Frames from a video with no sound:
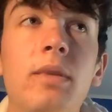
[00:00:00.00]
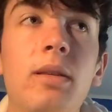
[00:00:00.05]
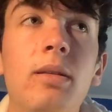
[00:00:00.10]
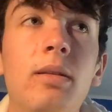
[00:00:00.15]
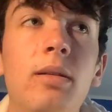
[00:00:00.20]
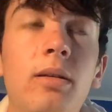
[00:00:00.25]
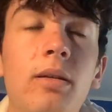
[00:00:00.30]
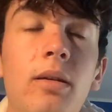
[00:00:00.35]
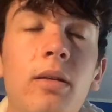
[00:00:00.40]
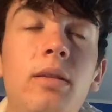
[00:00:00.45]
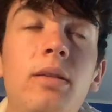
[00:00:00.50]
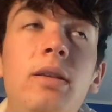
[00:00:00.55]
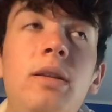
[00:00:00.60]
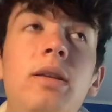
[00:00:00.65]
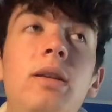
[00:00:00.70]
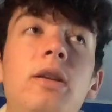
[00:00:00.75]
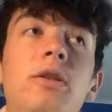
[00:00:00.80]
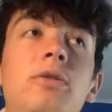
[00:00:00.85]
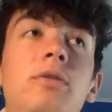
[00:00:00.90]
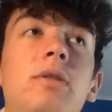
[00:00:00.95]

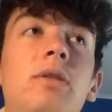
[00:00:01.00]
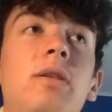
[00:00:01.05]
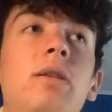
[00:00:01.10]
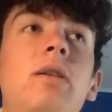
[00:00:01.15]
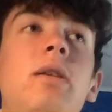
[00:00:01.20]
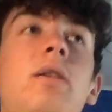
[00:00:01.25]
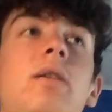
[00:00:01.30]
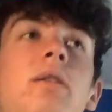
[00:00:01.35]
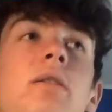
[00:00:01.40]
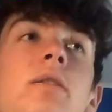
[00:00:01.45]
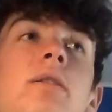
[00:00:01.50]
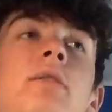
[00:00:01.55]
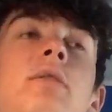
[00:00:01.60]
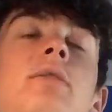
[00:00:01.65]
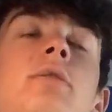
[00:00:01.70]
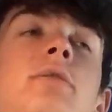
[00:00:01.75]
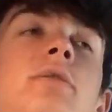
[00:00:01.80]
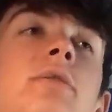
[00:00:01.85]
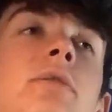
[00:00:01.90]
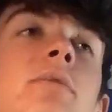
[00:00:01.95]
denaturing
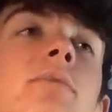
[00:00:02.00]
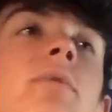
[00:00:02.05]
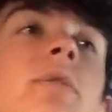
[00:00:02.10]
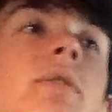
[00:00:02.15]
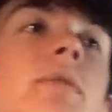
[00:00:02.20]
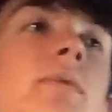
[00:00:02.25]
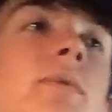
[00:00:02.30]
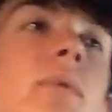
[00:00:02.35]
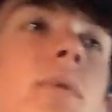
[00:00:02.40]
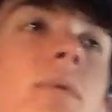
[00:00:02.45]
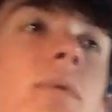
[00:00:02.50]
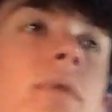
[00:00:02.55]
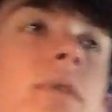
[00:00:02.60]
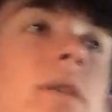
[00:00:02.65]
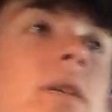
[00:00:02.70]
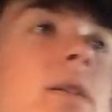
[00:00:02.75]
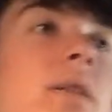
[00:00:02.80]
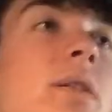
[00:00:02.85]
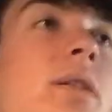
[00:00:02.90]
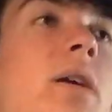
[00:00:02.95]
is with folding,